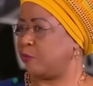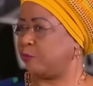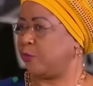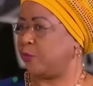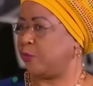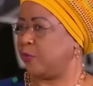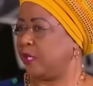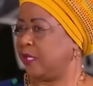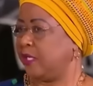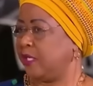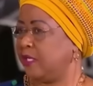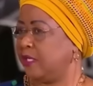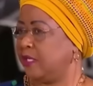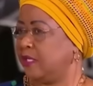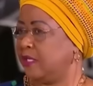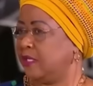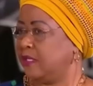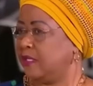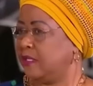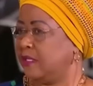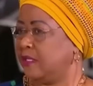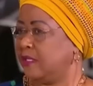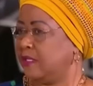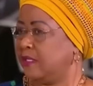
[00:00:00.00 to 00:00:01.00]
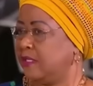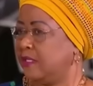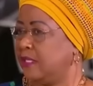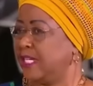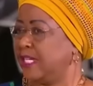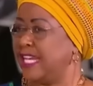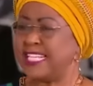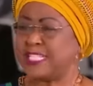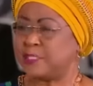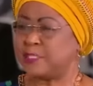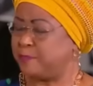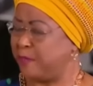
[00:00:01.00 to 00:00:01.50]
poor?
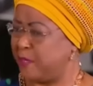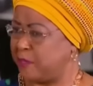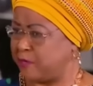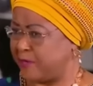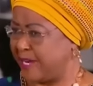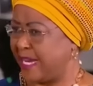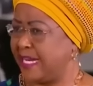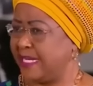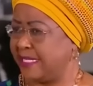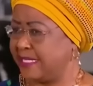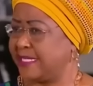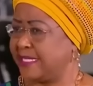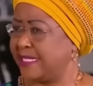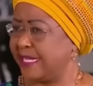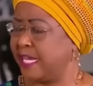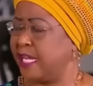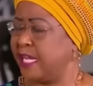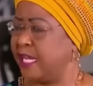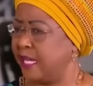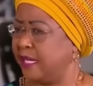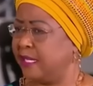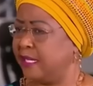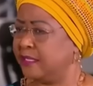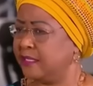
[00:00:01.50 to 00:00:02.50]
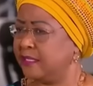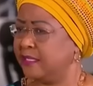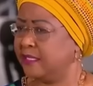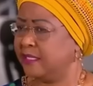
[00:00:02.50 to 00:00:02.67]
Let's be realistic here.